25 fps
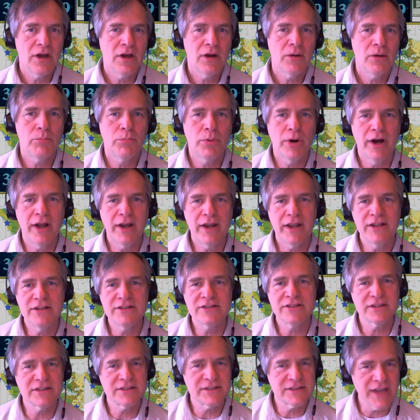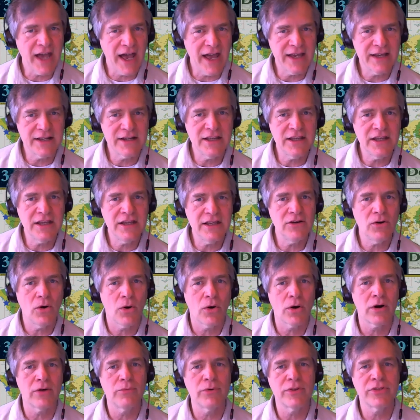but in society
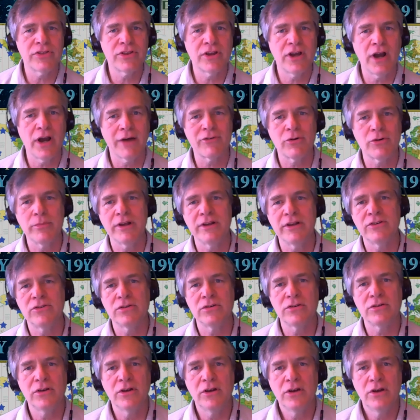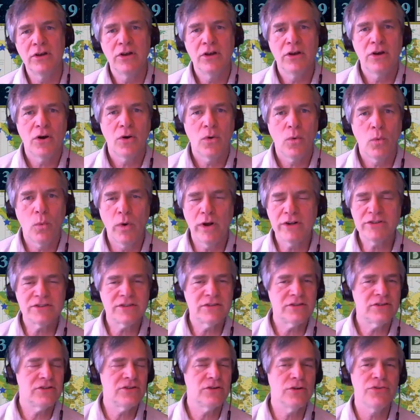or with government, what
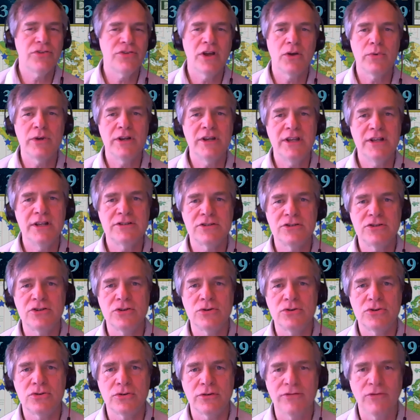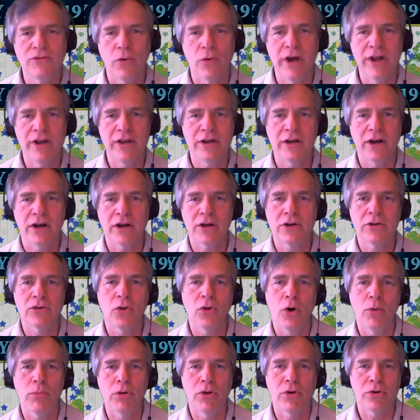do you think we need to do to avoid a
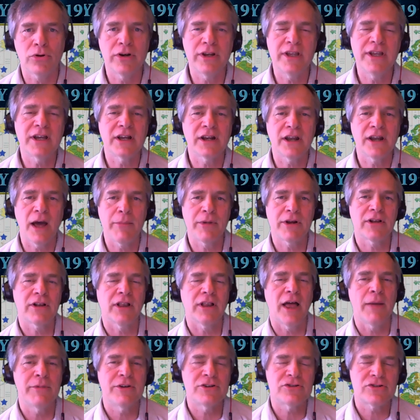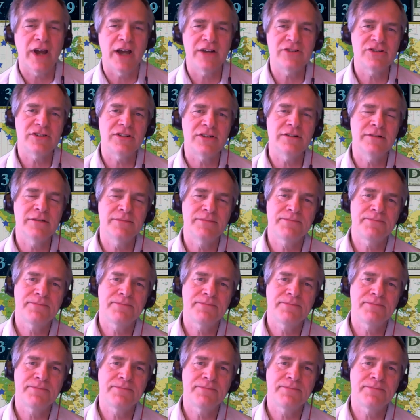global or economic climate tragedy?